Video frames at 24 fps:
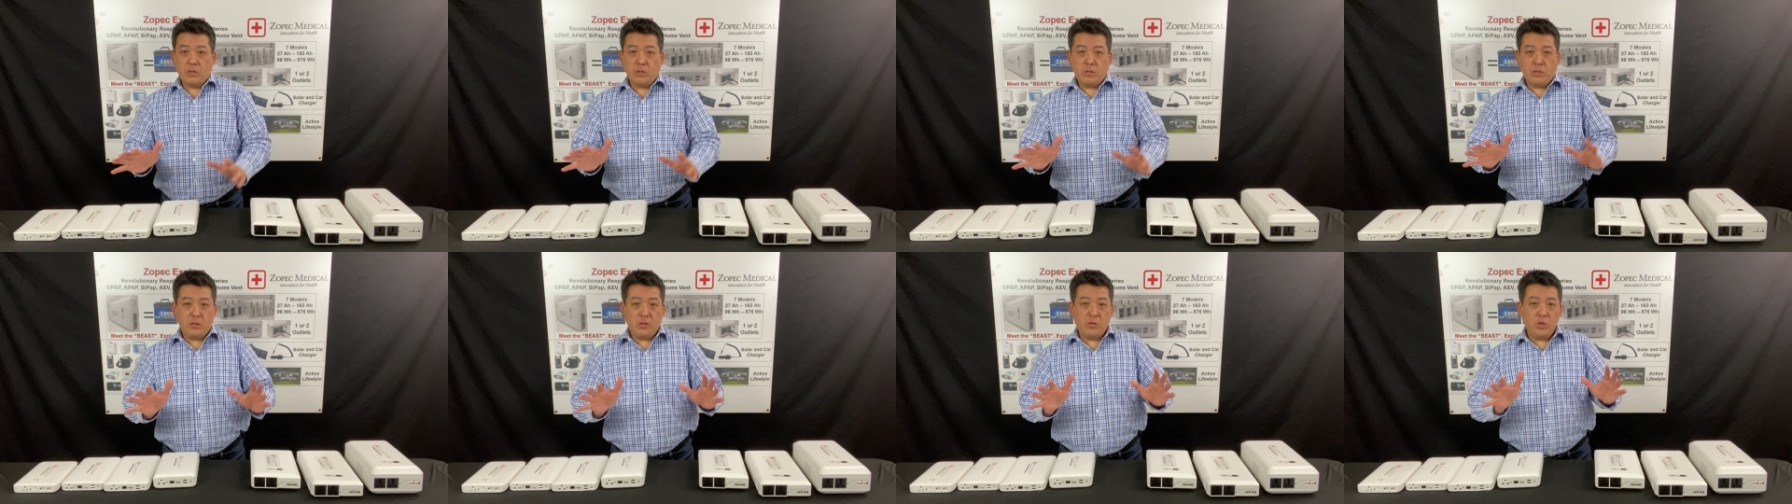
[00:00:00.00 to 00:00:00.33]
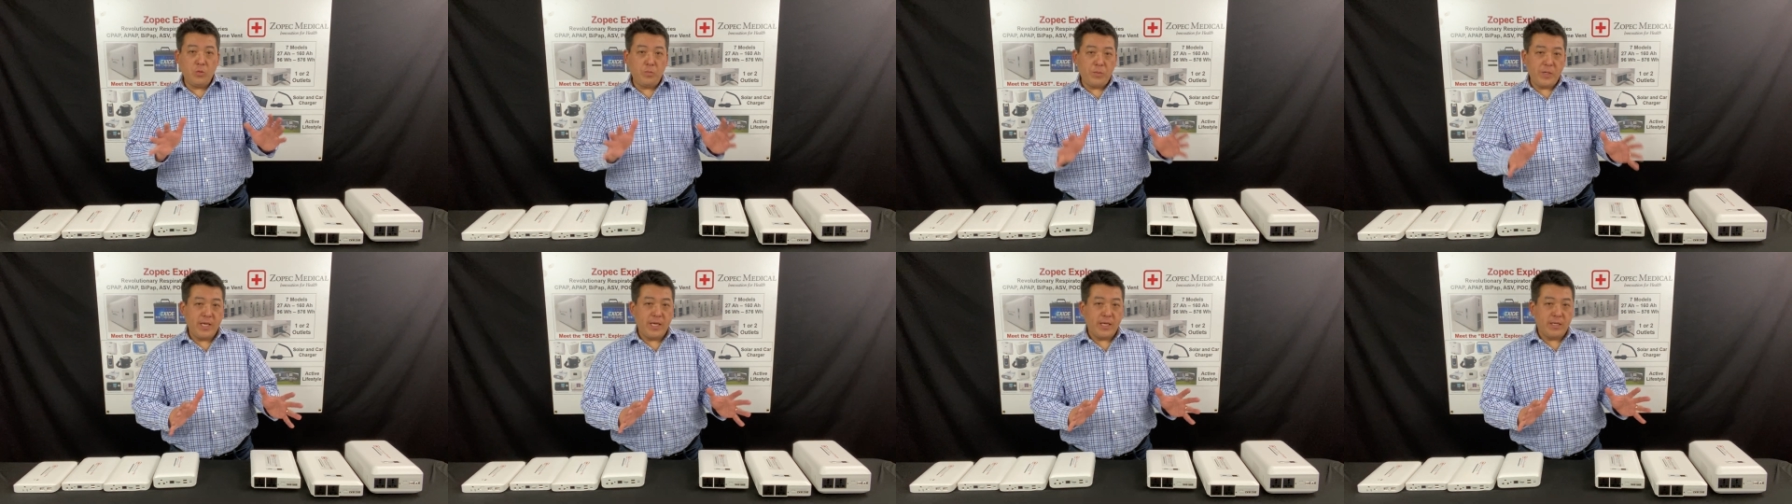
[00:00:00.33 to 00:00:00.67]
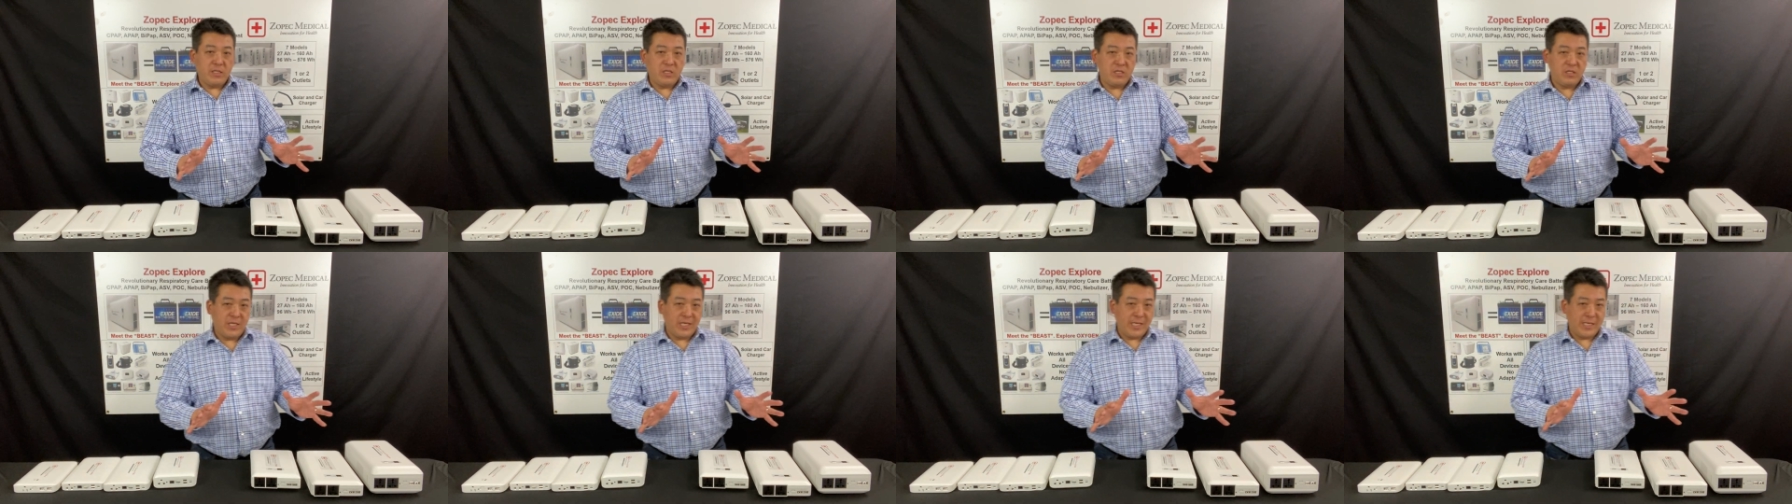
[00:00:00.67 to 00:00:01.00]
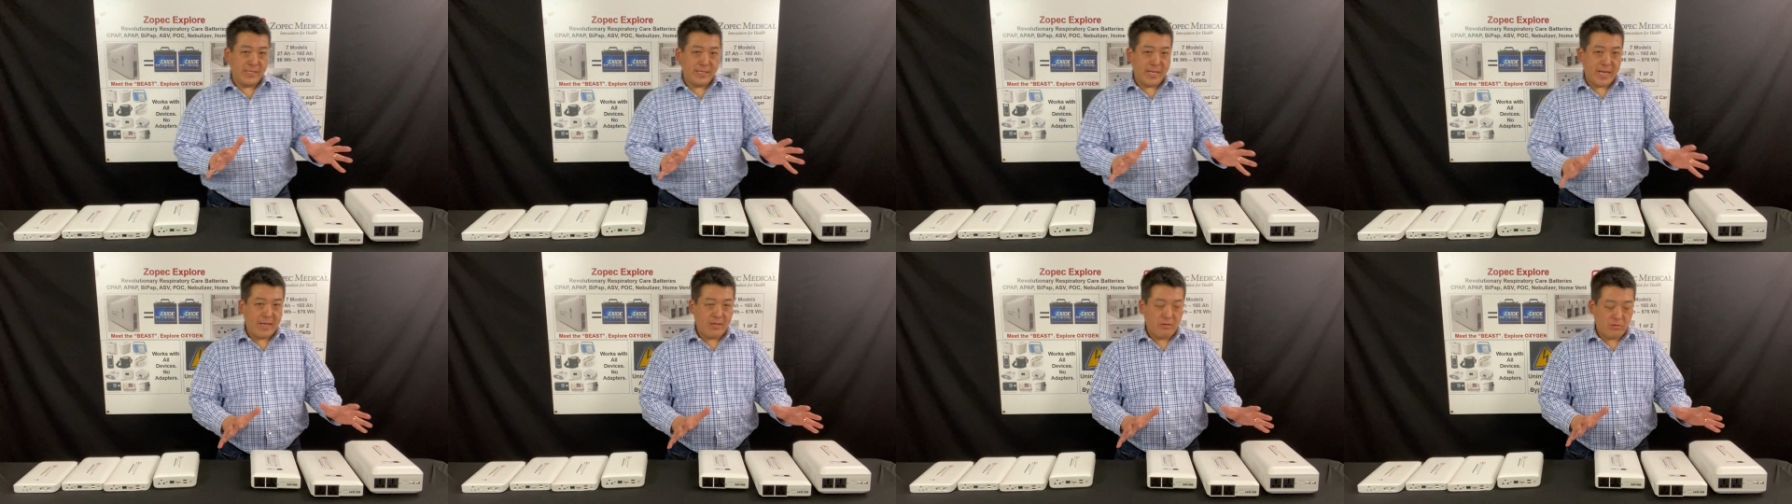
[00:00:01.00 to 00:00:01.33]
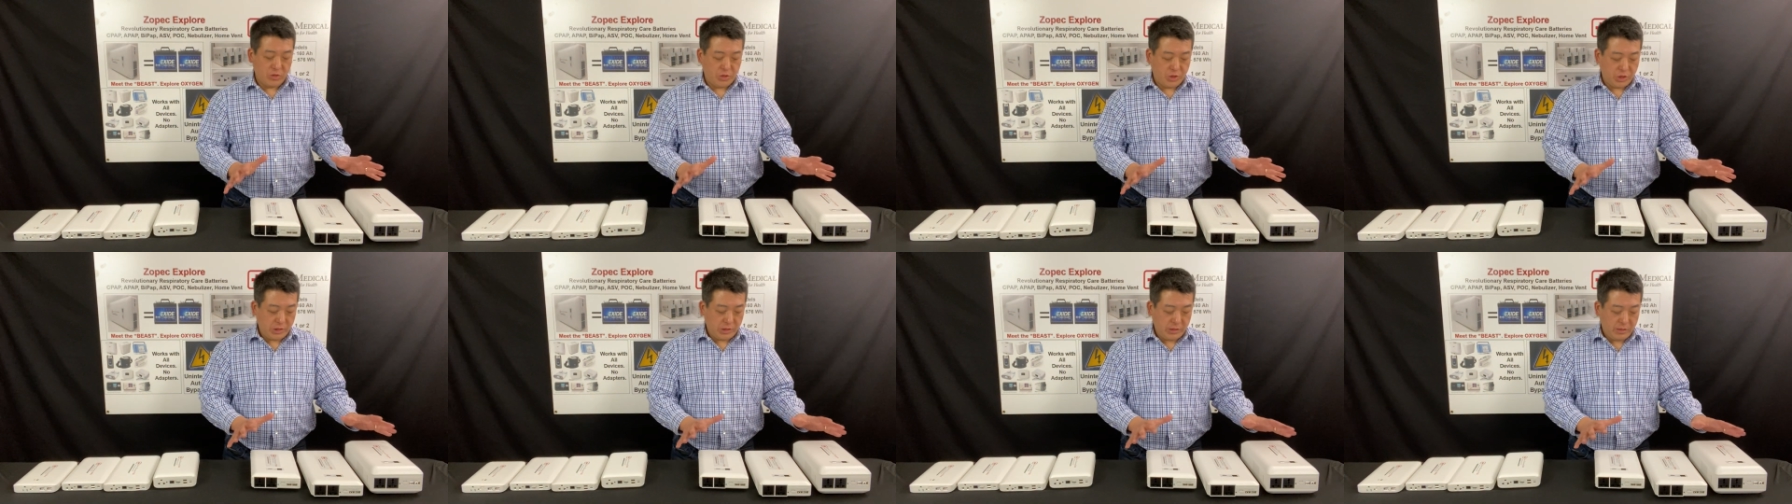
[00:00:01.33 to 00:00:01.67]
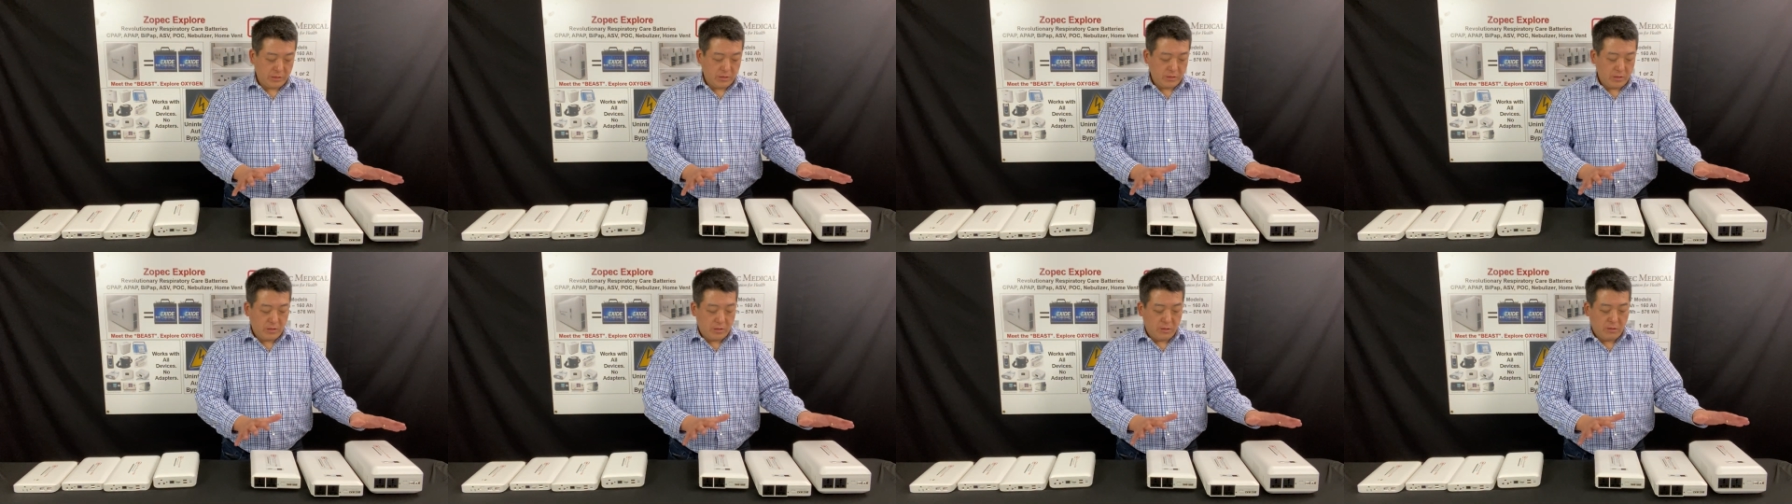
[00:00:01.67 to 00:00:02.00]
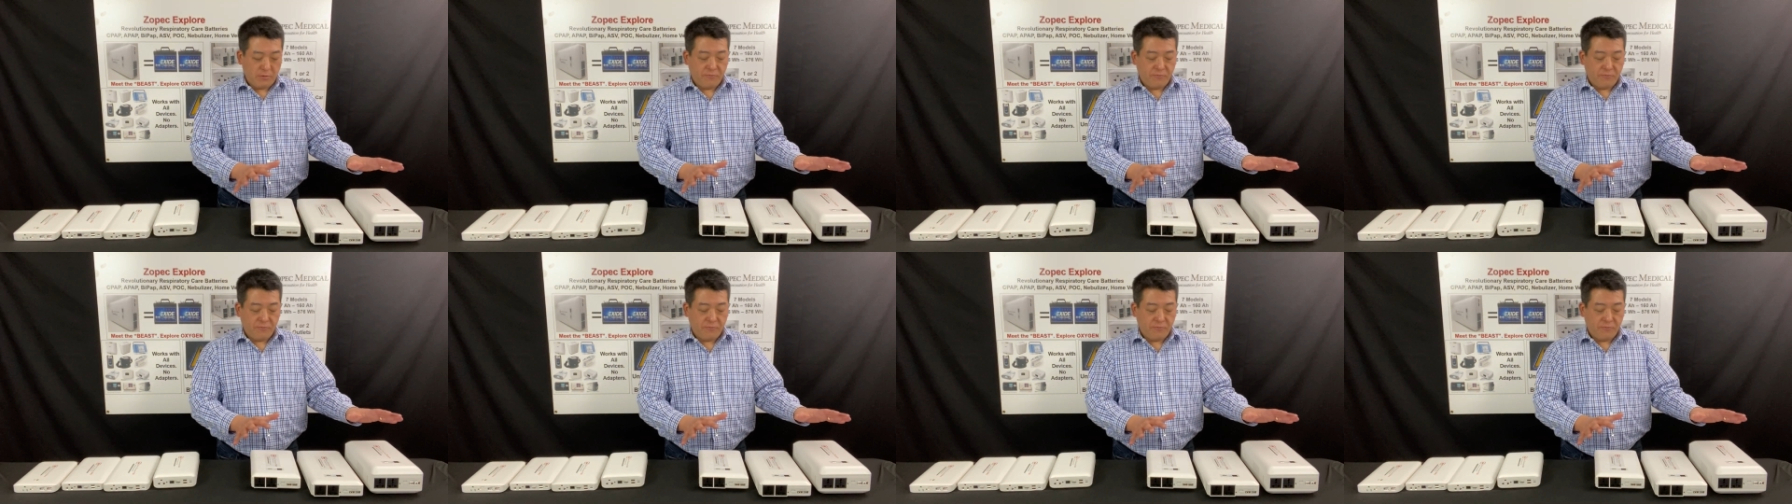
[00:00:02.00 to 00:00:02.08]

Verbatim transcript: The UPS technology